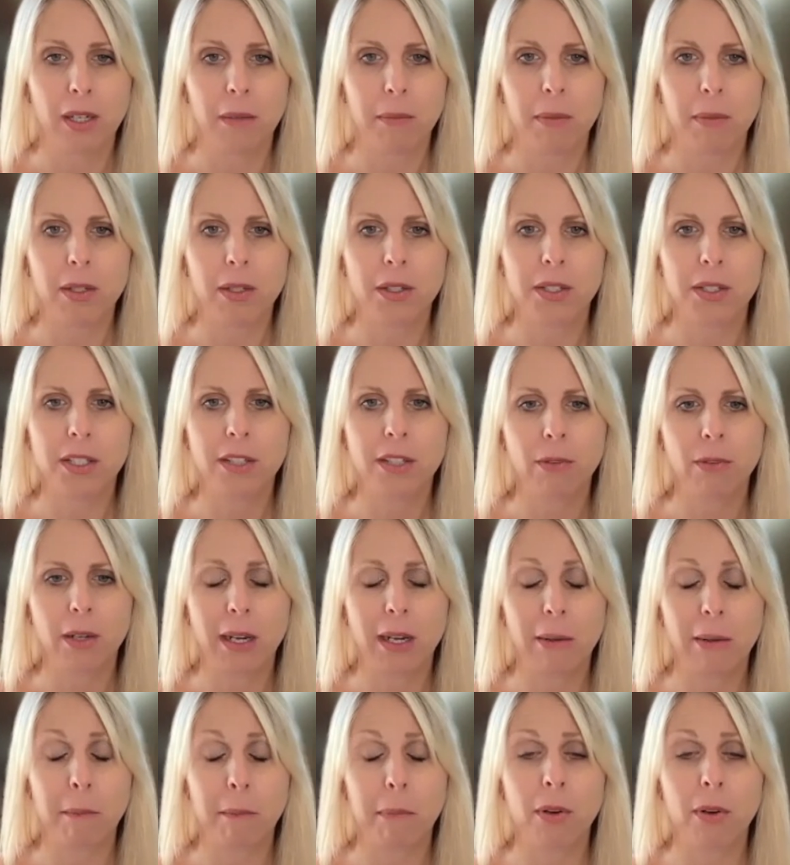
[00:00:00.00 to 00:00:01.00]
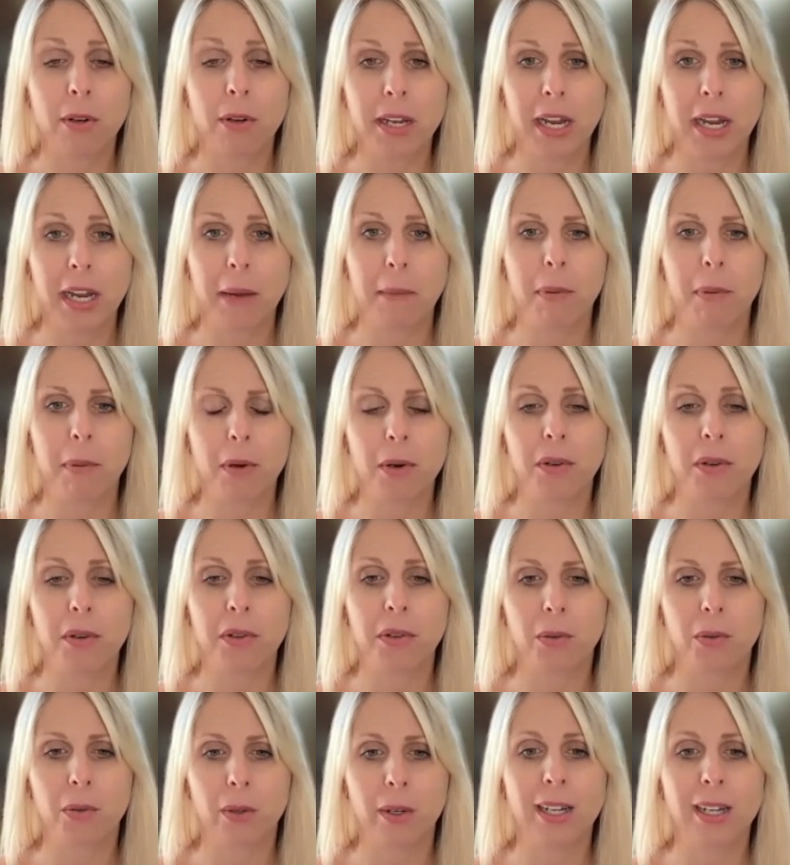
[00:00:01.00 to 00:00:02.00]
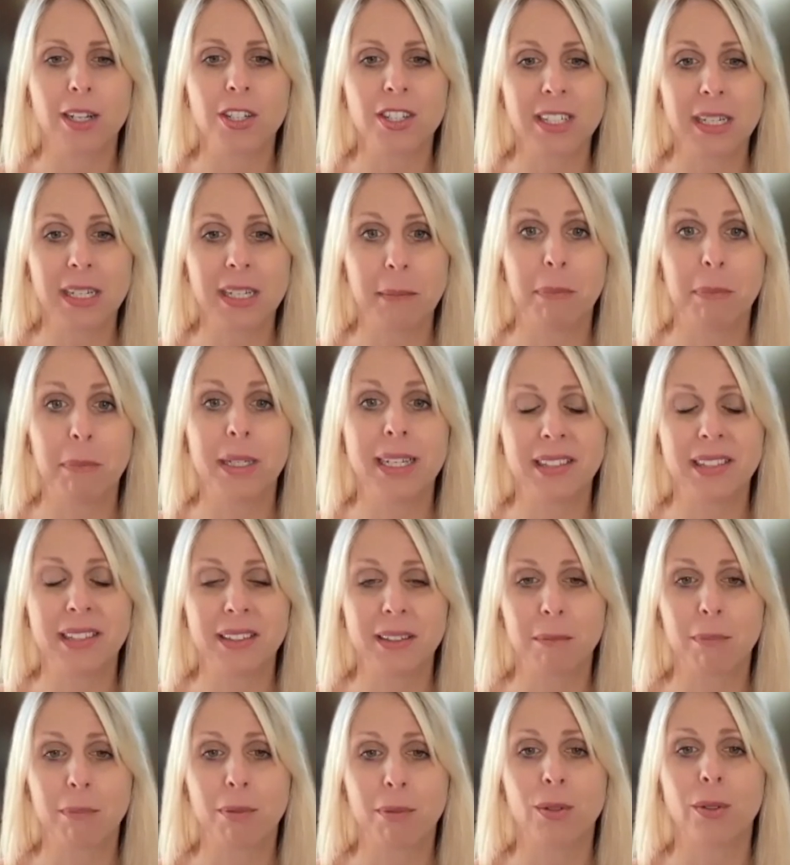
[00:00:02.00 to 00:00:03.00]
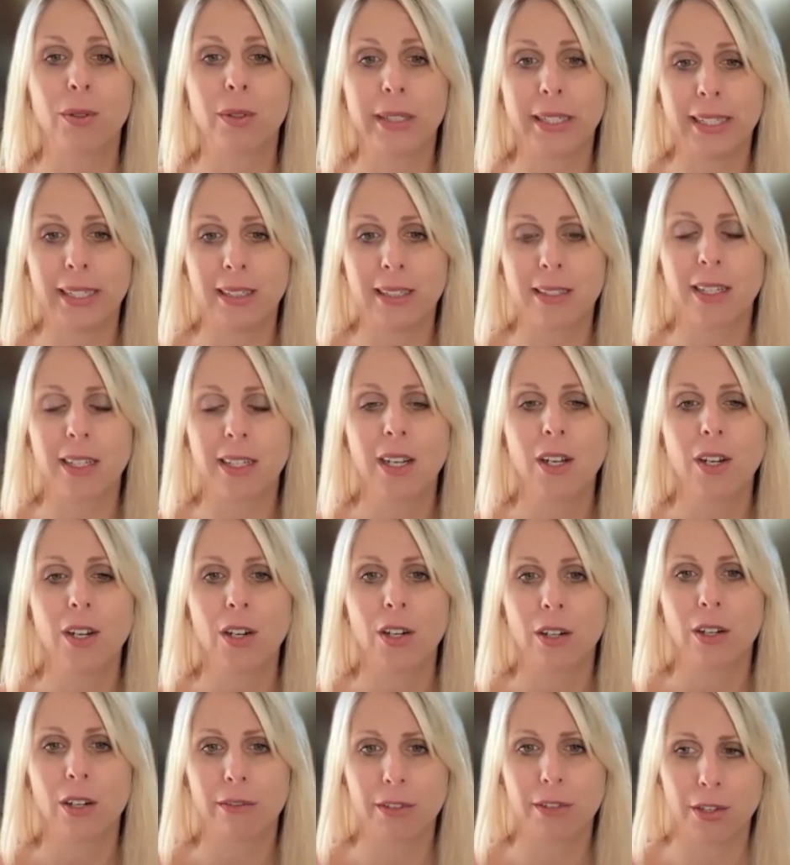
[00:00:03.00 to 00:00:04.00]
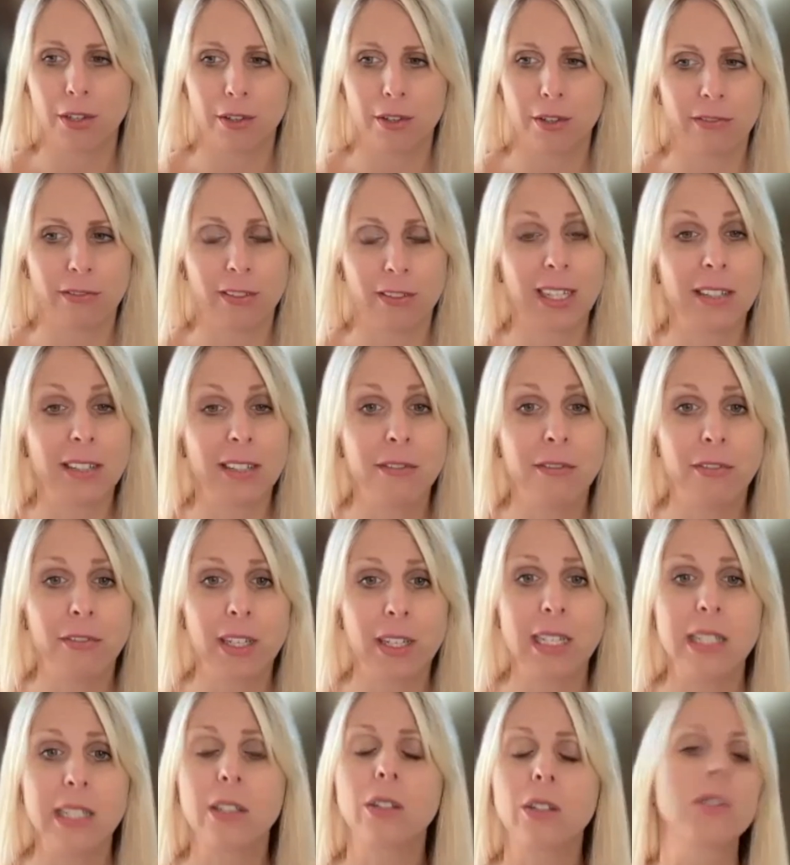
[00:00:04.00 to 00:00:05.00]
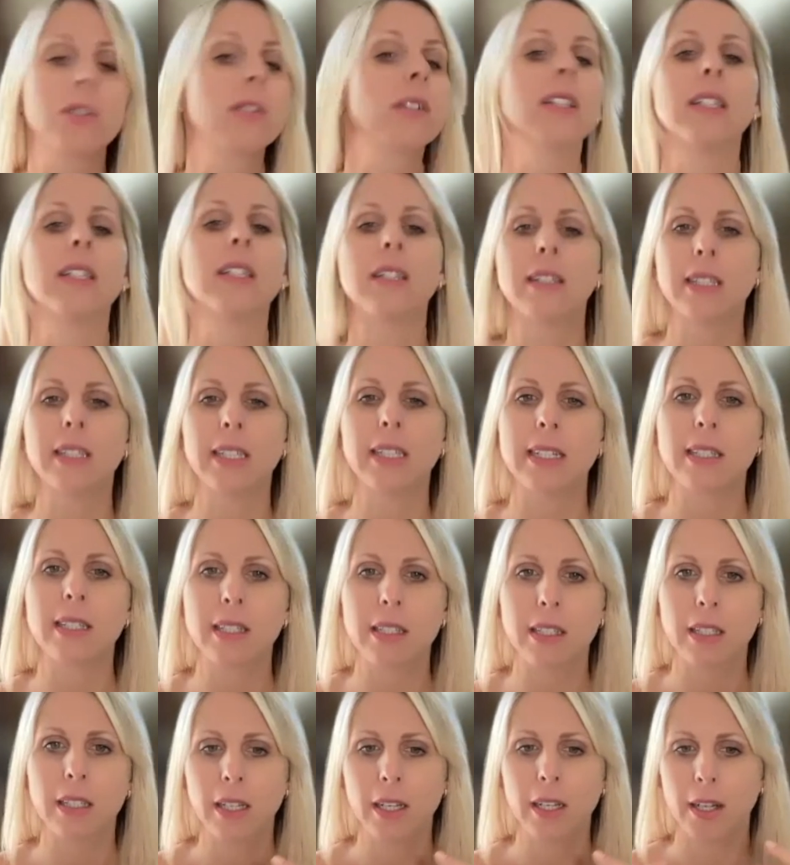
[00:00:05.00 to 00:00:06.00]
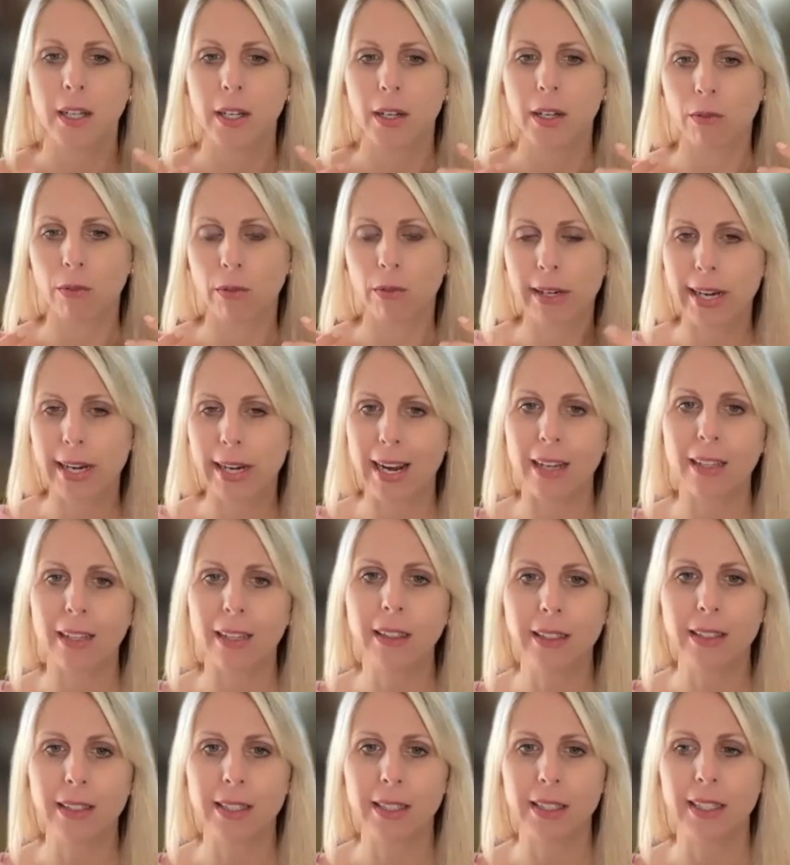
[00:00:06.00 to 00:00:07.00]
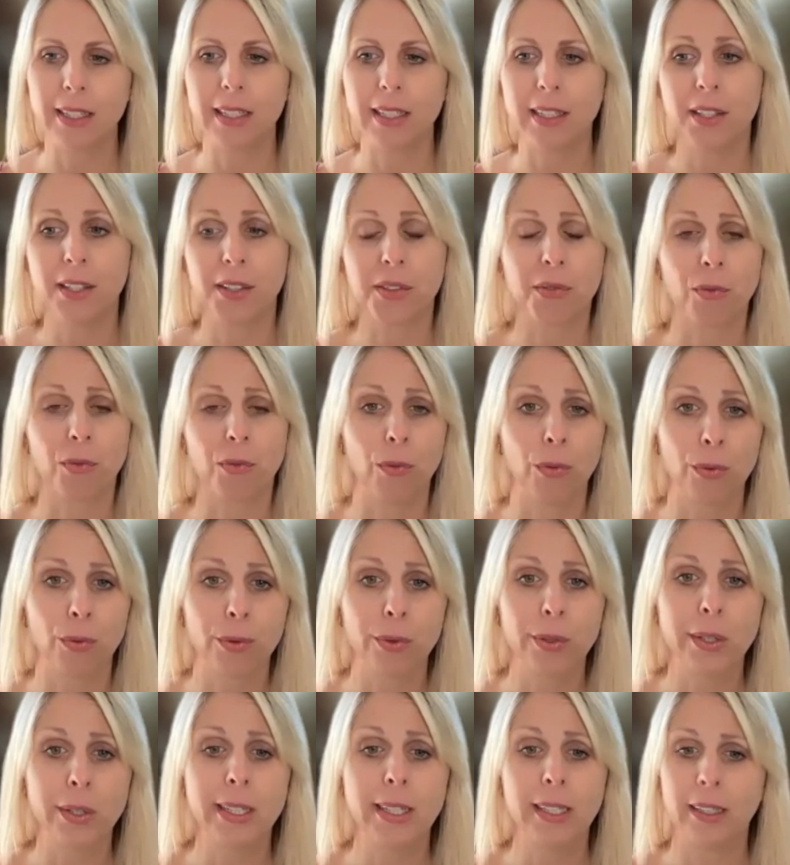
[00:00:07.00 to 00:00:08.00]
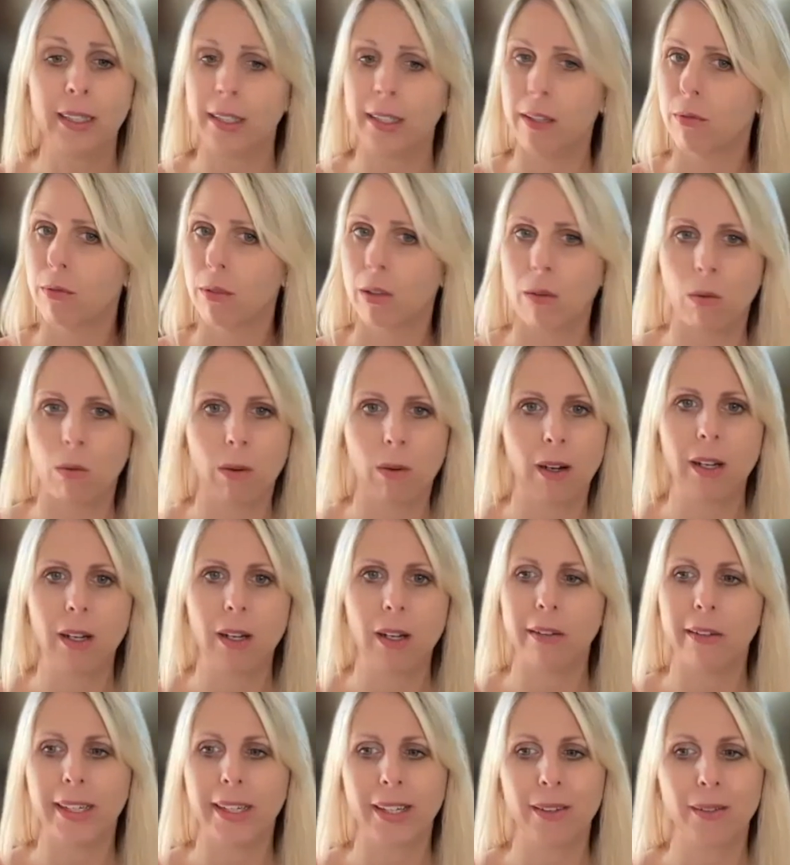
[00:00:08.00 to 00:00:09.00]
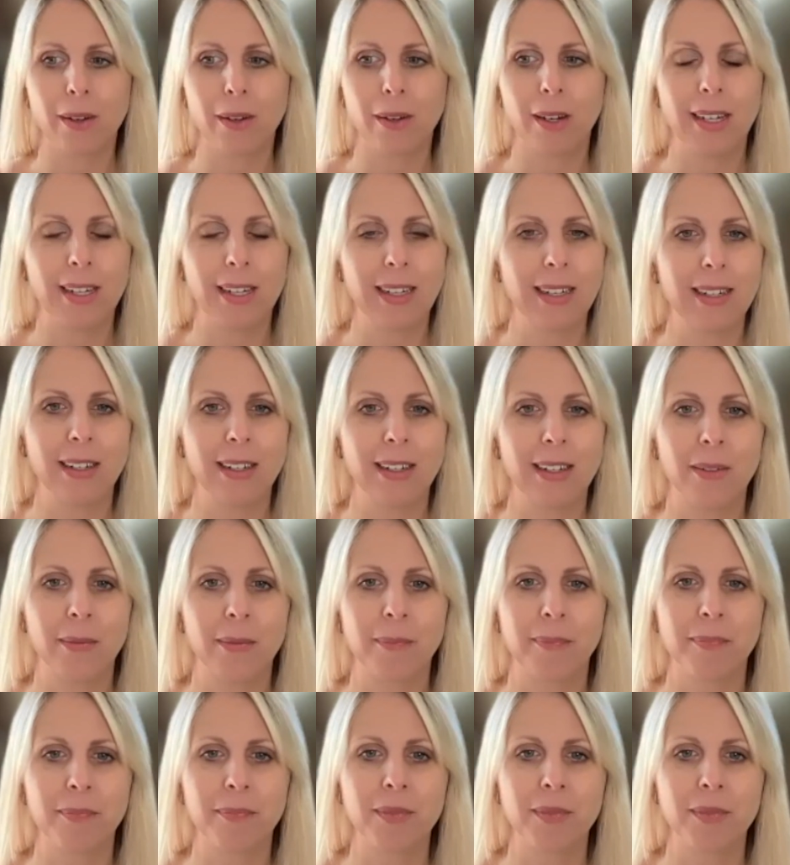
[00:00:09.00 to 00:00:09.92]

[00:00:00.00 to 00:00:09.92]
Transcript: Because if we're embodying both, we're actually being the point of unified field that this reality is really requiring right now.